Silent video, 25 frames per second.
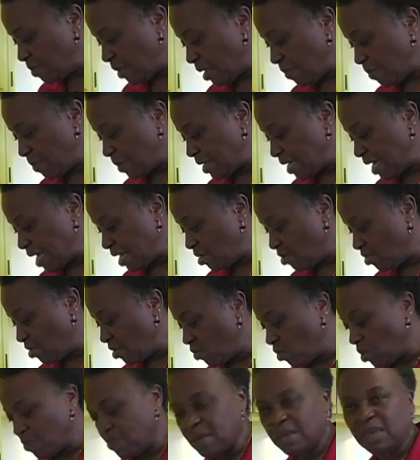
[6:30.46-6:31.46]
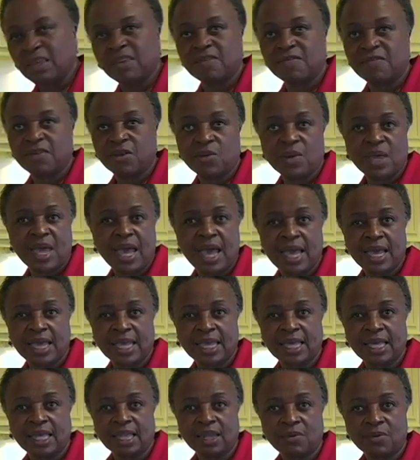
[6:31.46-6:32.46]
baked potato that would make it a very high
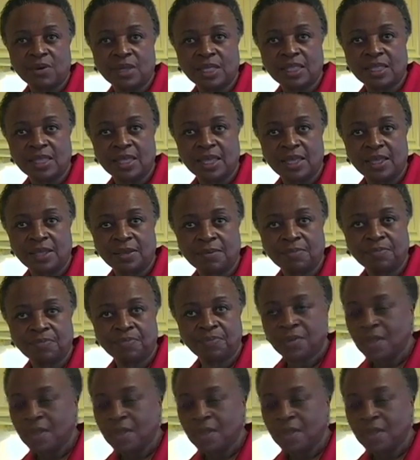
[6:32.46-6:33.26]
calorie thing.